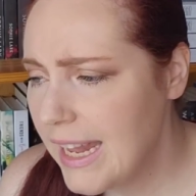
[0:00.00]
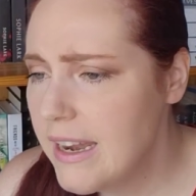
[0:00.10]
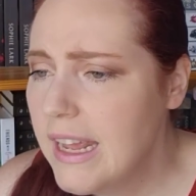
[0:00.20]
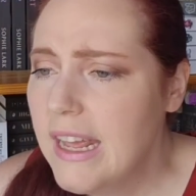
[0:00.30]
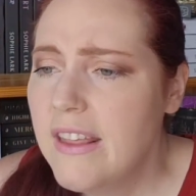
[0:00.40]

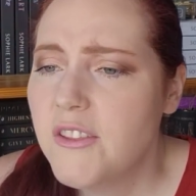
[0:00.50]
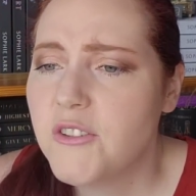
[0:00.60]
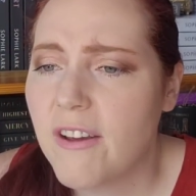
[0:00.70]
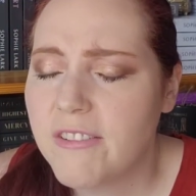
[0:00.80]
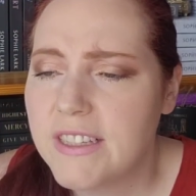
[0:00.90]
and
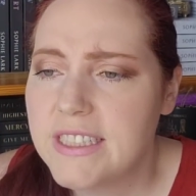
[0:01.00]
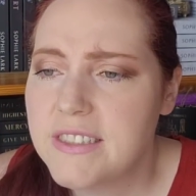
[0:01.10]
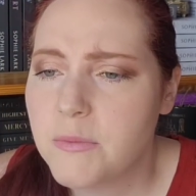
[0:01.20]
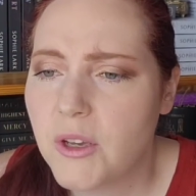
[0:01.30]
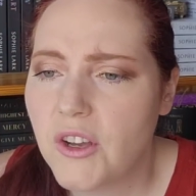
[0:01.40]
they're definitely
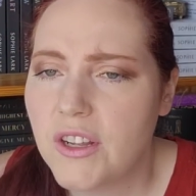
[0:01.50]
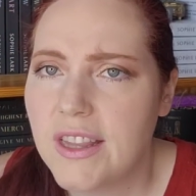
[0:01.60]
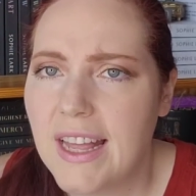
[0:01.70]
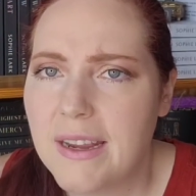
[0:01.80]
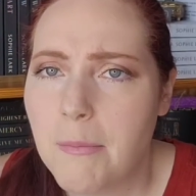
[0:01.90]
some
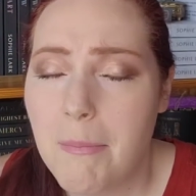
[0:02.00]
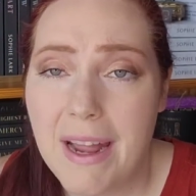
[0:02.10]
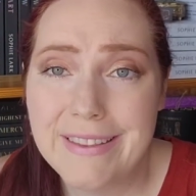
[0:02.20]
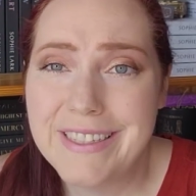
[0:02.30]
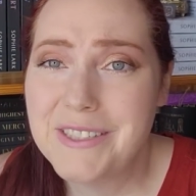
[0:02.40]
good like
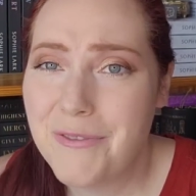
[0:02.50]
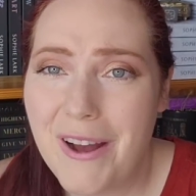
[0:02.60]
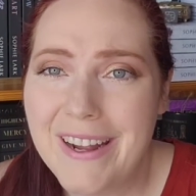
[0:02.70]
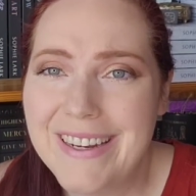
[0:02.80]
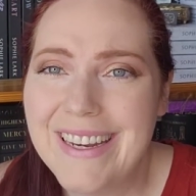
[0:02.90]
mindless
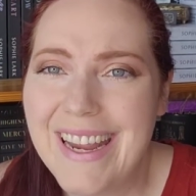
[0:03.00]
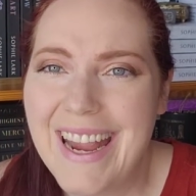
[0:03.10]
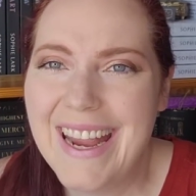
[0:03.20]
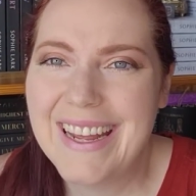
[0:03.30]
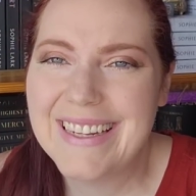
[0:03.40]
fun
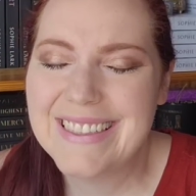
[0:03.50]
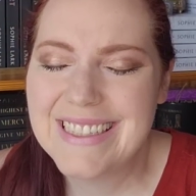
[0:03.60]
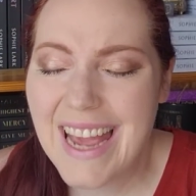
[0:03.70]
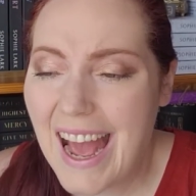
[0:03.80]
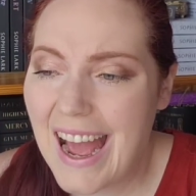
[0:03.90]

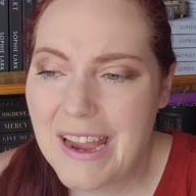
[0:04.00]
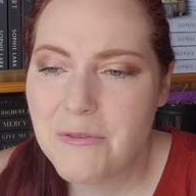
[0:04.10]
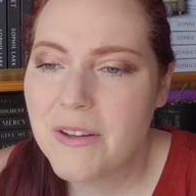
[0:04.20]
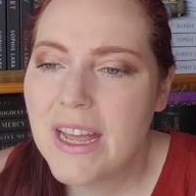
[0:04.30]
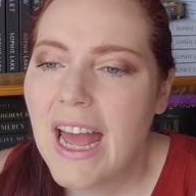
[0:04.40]
and yeah
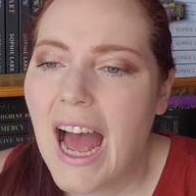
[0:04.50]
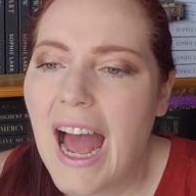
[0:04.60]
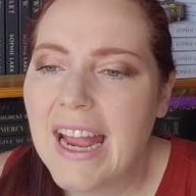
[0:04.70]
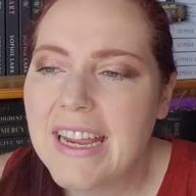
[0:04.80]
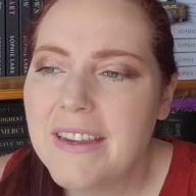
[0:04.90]
i've
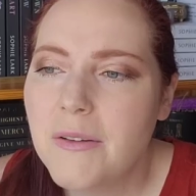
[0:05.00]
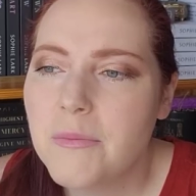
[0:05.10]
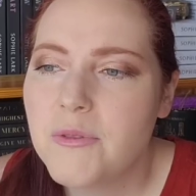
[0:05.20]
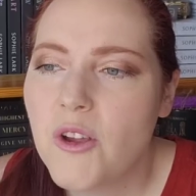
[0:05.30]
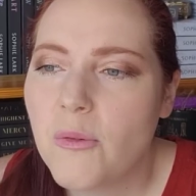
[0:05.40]
i
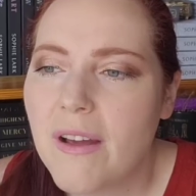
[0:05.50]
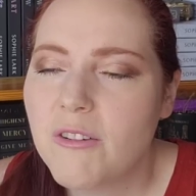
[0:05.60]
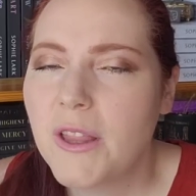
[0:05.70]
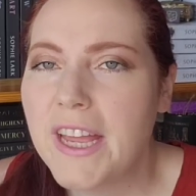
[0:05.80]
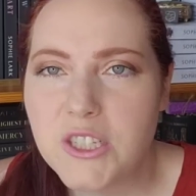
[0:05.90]
don't
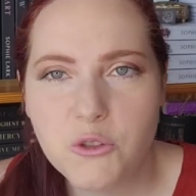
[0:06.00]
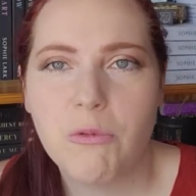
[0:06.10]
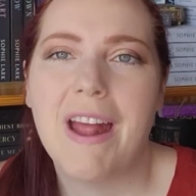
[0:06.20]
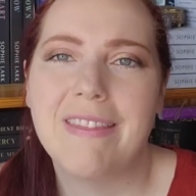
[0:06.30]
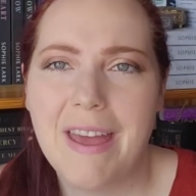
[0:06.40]
ever like
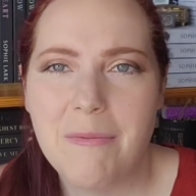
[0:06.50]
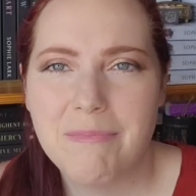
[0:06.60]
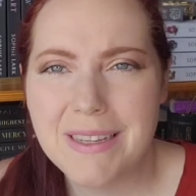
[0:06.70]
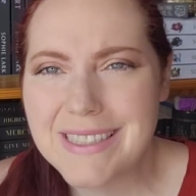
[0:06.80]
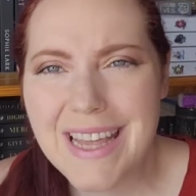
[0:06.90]
dread
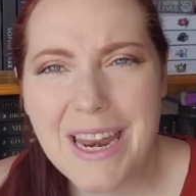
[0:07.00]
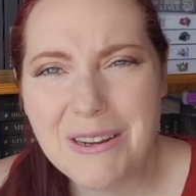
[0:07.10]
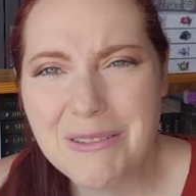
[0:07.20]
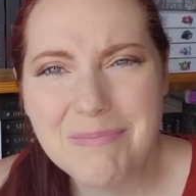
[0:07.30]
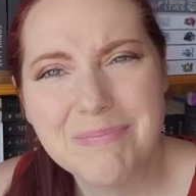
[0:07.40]
them is
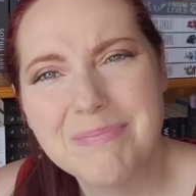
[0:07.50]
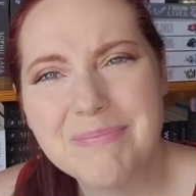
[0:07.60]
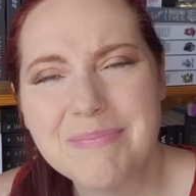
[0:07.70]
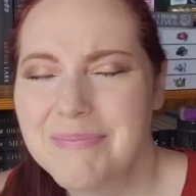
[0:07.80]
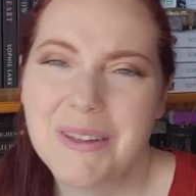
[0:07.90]
that
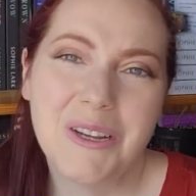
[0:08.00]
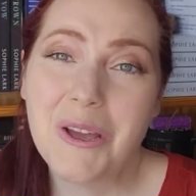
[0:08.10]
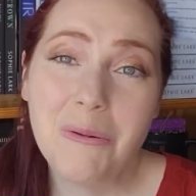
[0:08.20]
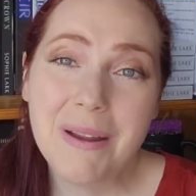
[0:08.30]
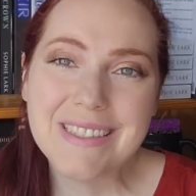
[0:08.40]
a
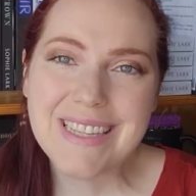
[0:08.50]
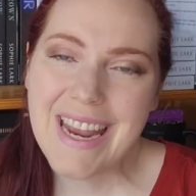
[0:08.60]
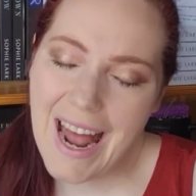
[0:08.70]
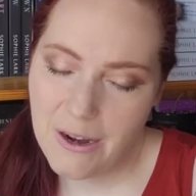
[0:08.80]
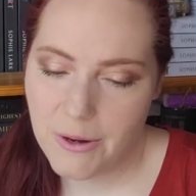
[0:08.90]
good way to
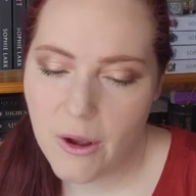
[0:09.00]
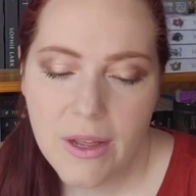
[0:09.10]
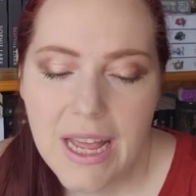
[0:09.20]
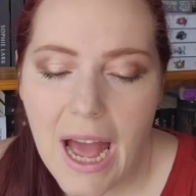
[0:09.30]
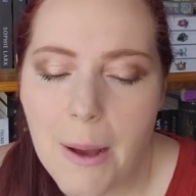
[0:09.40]
say it? I don't know.
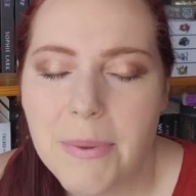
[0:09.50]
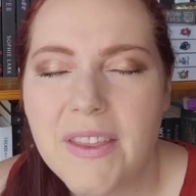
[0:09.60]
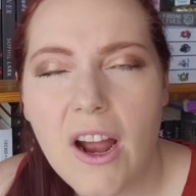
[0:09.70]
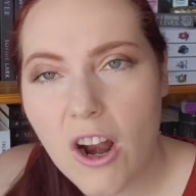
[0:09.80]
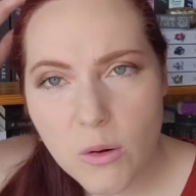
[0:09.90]
Um,
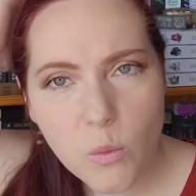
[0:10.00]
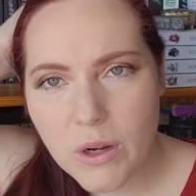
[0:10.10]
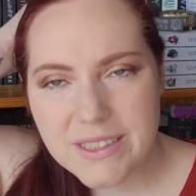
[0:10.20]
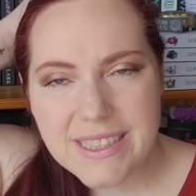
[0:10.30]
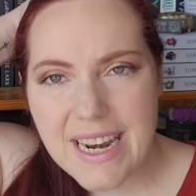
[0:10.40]
but they aren't
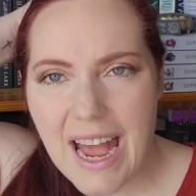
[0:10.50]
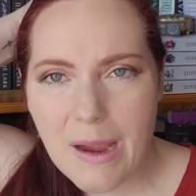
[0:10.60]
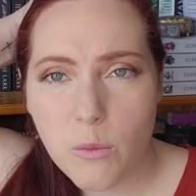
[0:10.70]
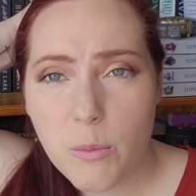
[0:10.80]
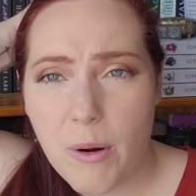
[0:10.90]
ones that
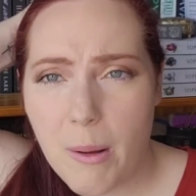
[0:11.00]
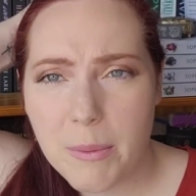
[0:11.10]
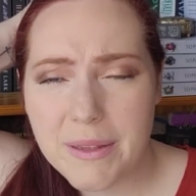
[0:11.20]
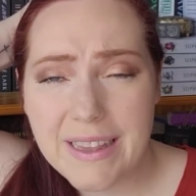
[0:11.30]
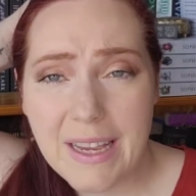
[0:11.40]
I will
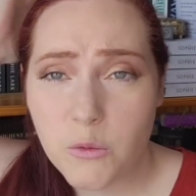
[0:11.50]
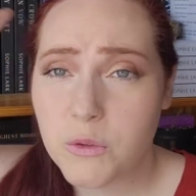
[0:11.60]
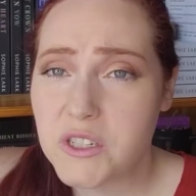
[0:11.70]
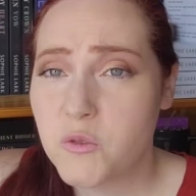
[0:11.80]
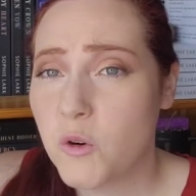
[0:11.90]
probably like
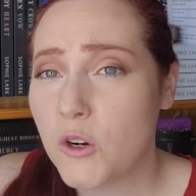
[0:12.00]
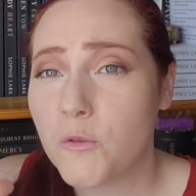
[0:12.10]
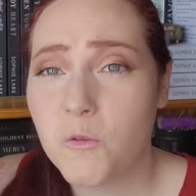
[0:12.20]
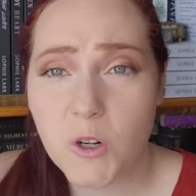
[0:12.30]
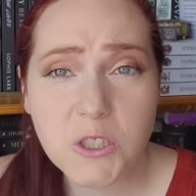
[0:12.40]
reach for
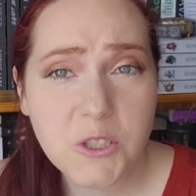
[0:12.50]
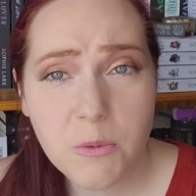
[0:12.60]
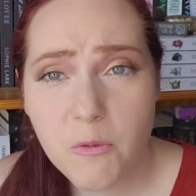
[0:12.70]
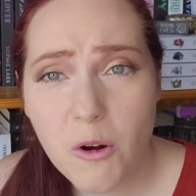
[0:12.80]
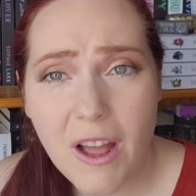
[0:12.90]

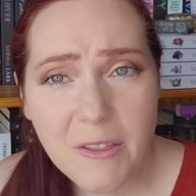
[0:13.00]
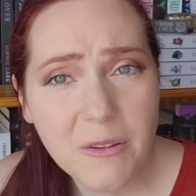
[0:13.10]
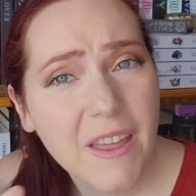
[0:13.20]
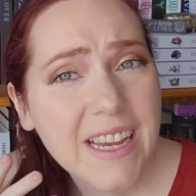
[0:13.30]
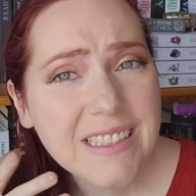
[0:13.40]
first before
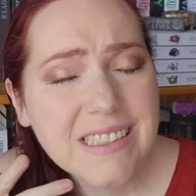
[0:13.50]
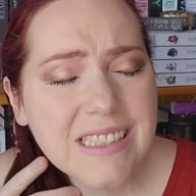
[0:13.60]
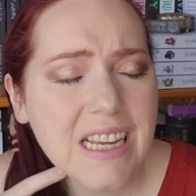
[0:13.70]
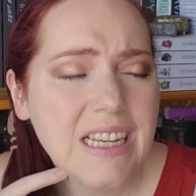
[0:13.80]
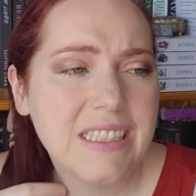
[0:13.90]
other
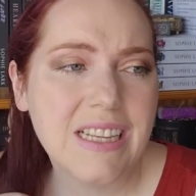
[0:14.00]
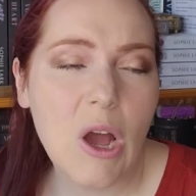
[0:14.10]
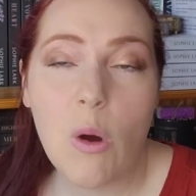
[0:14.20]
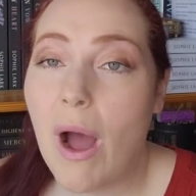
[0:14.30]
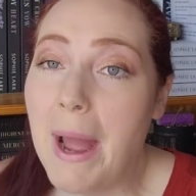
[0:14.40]
things.
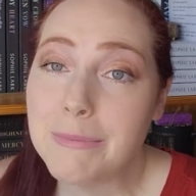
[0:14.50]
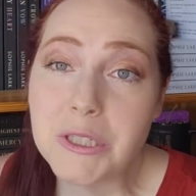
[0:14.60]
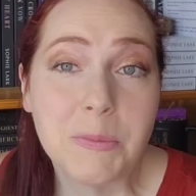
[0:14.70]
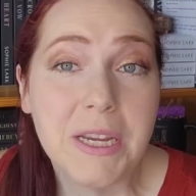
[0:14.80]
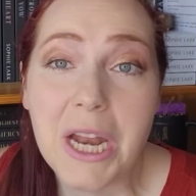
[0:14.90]
So I'm
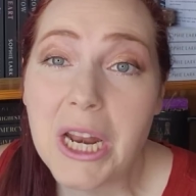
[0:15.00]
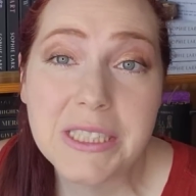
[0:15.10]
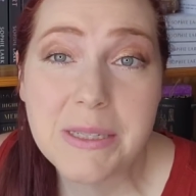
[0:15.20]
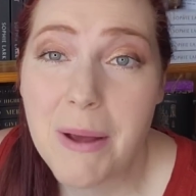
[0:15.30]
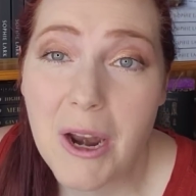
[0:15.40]
just being
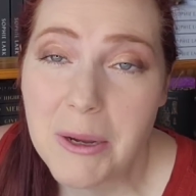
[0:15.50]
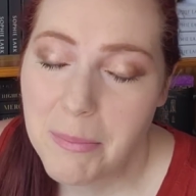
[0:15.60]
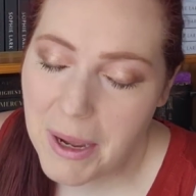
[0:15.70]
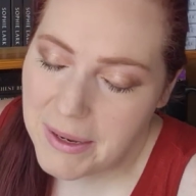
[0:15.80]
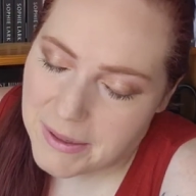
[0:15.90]
honest about
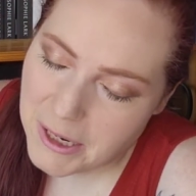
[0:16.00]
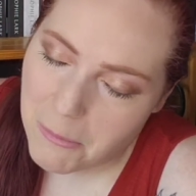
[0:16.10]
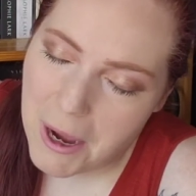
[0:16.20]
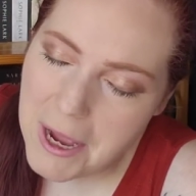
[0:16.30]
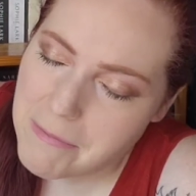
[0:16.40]
it. But you
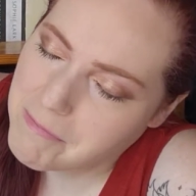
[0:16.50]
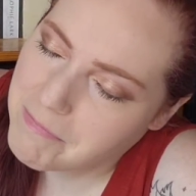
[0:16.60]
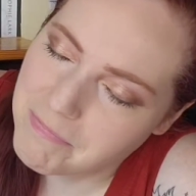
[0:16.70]
know what?